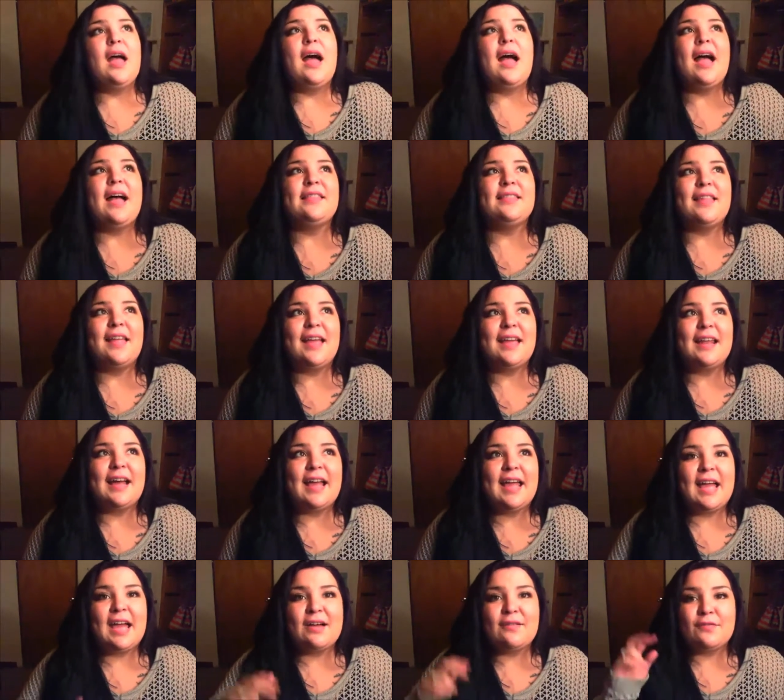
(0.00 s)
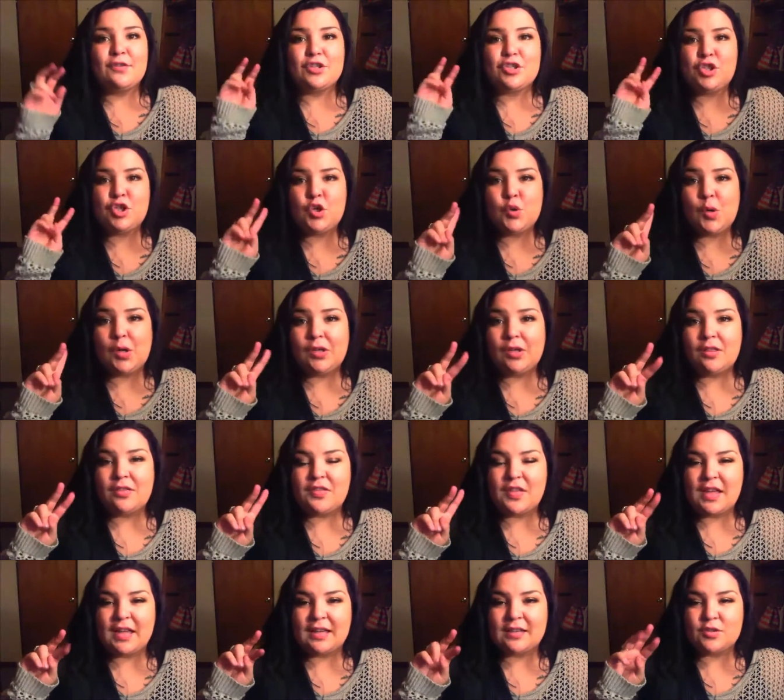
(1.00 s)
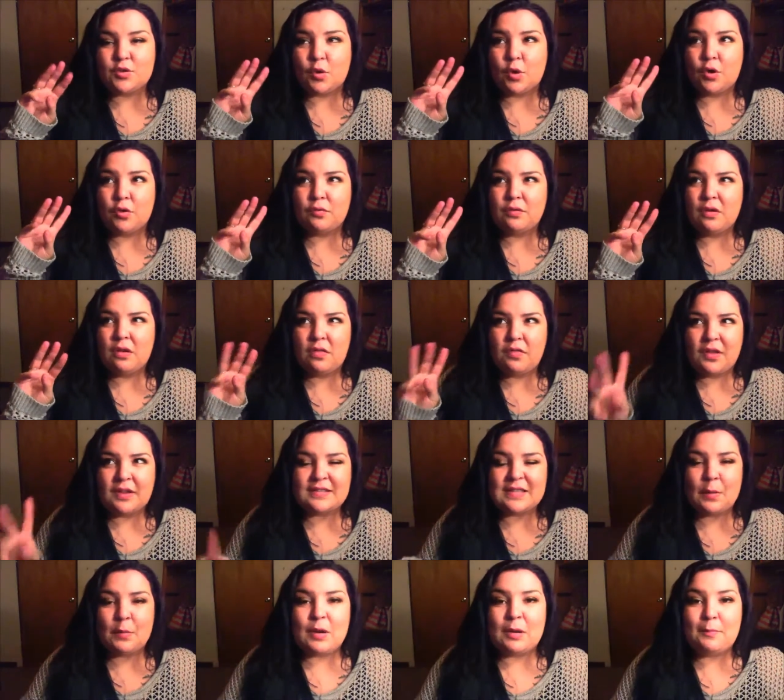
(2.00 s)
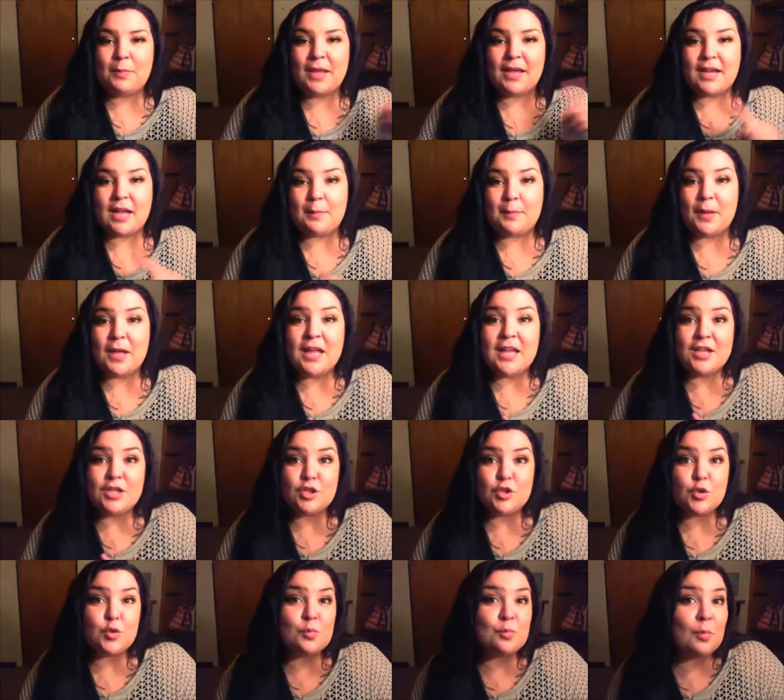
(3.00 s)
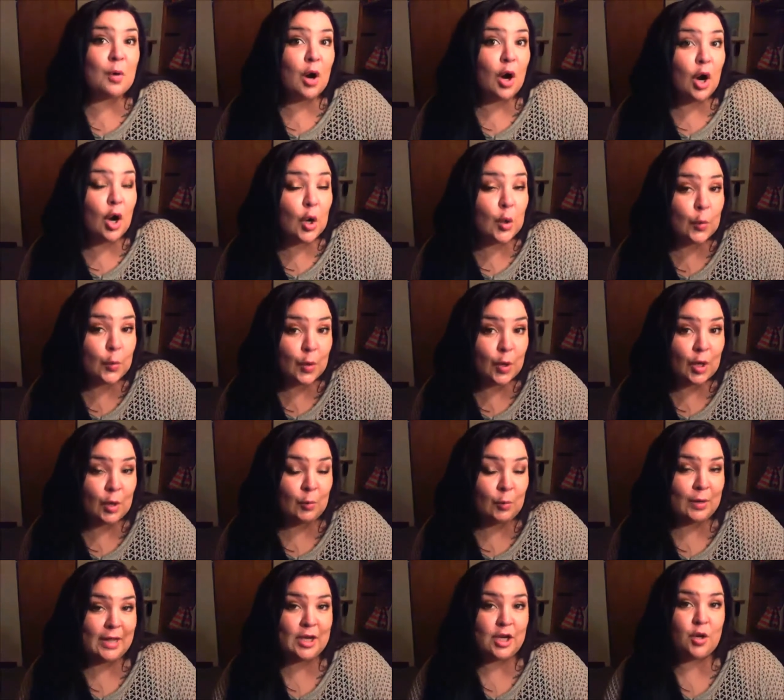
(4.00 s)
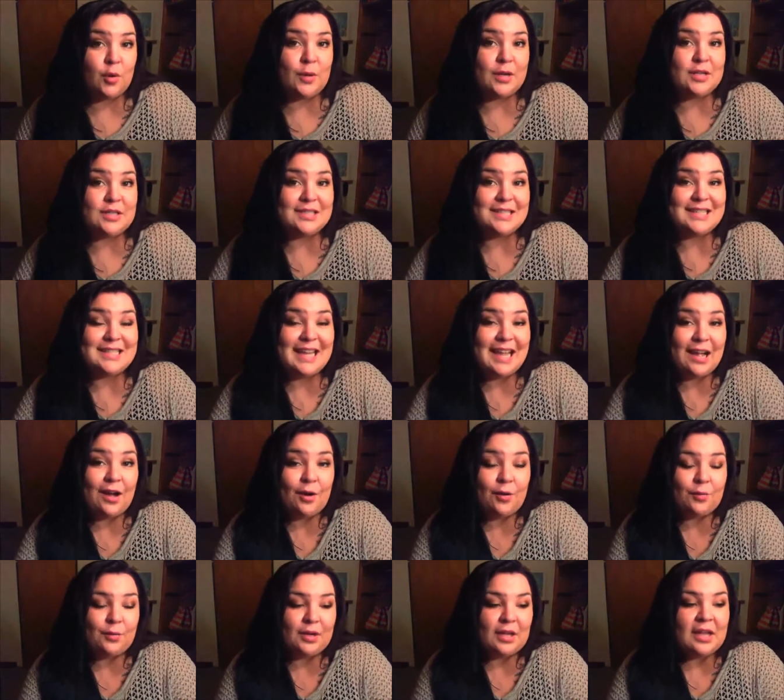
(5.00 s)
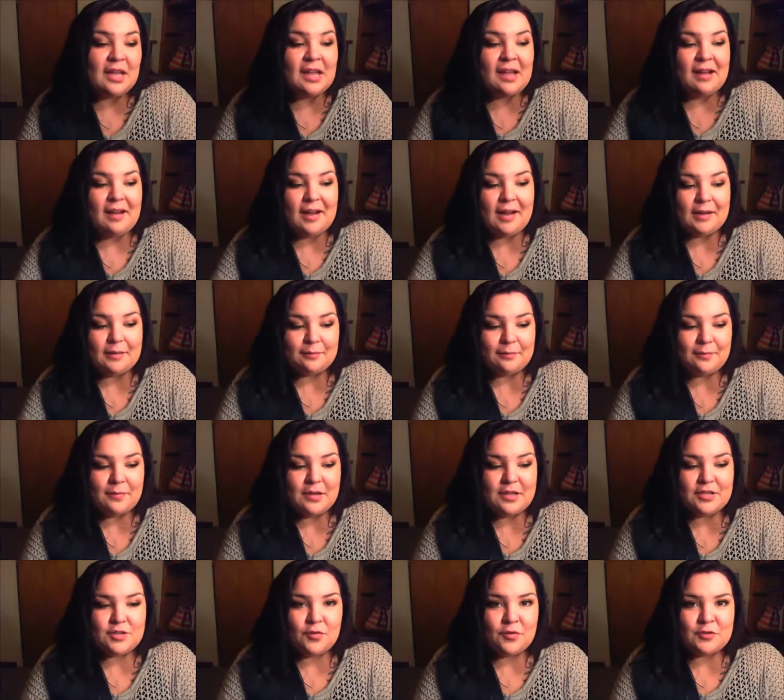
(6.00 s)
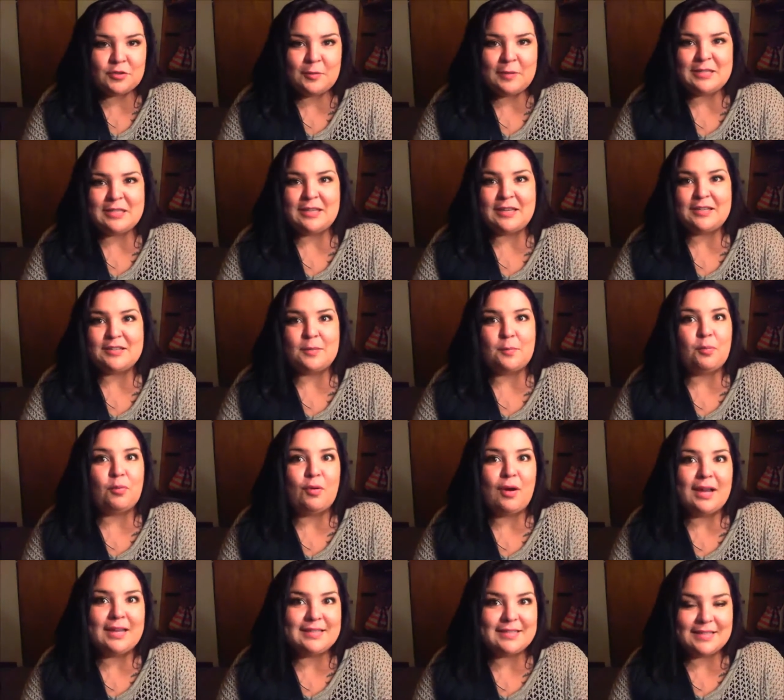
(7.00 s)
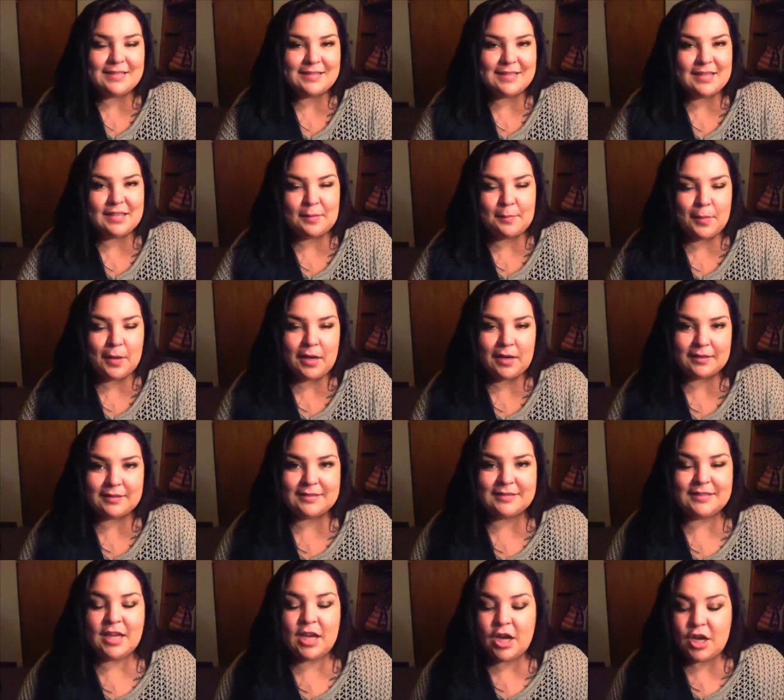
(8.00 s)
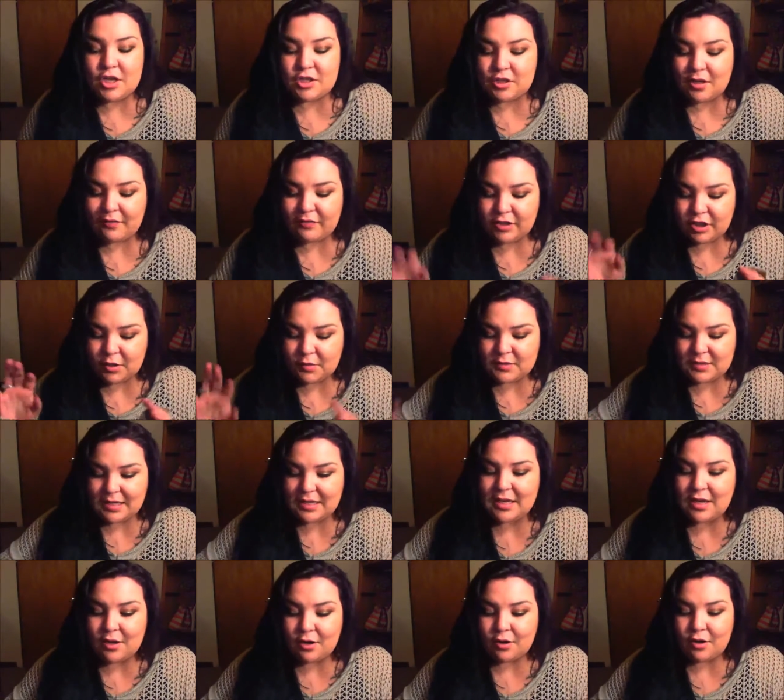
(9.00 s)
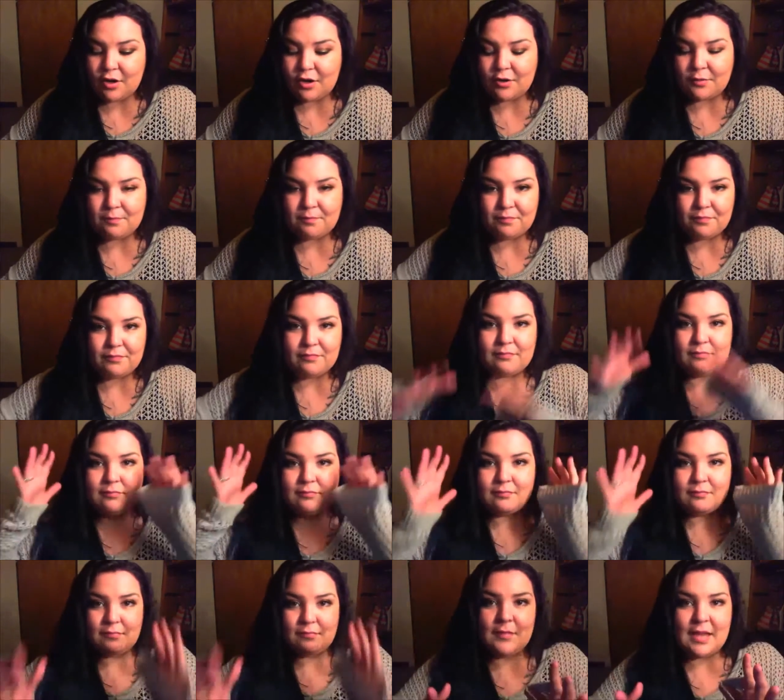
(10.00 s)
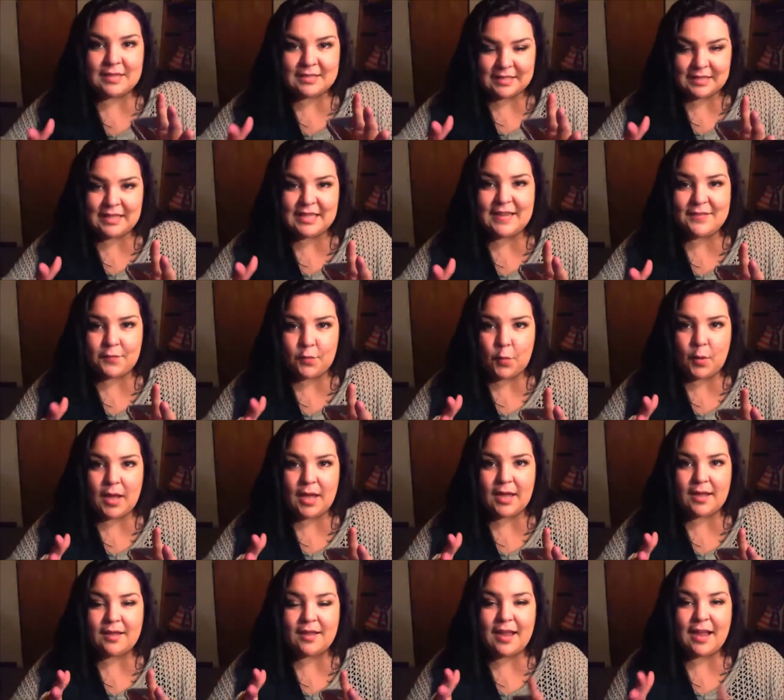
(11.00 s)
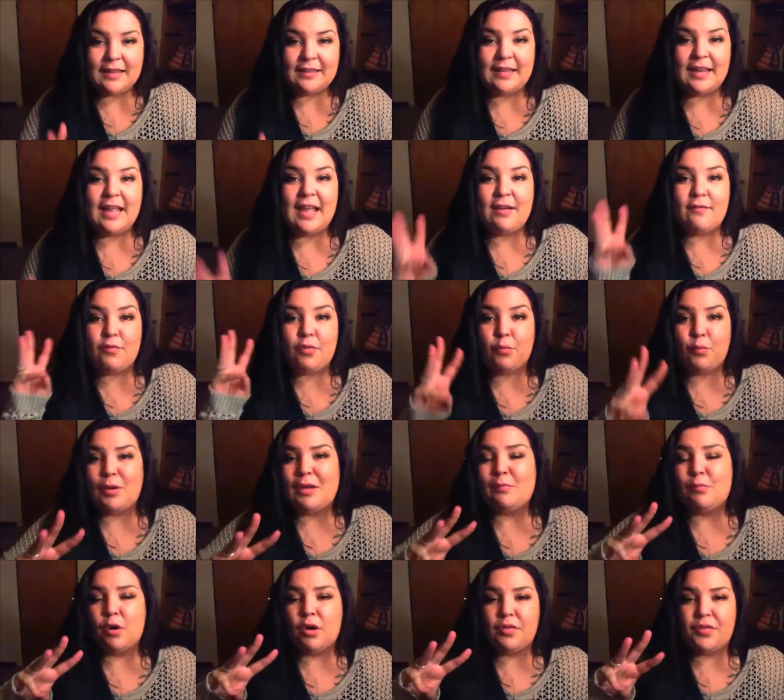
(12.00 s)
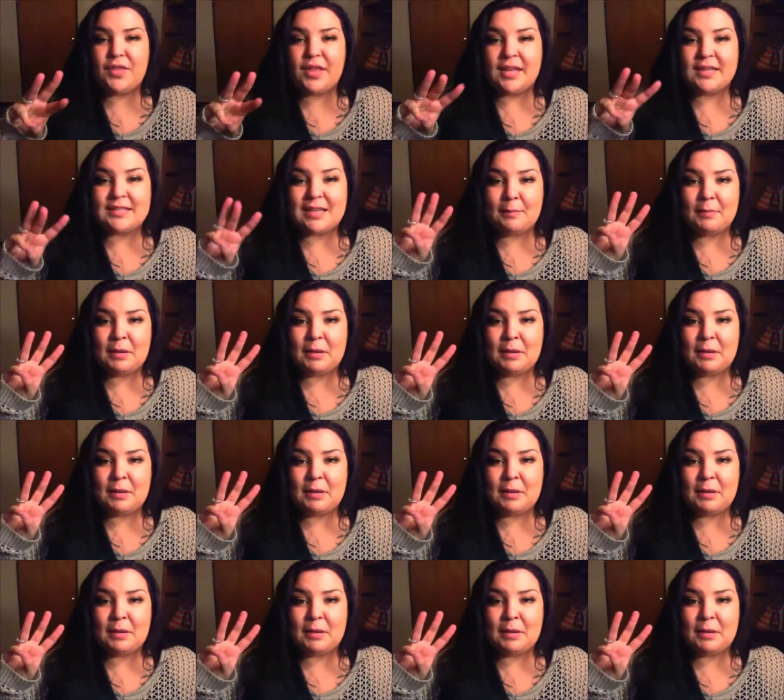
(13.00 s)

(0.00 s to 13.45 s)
And then I have two other things or three other things I want to pick up tomorrow when I go into town. Um, so those are these like surprises in the box. So everything you see here is in the giveaway, and then I have three more things I'm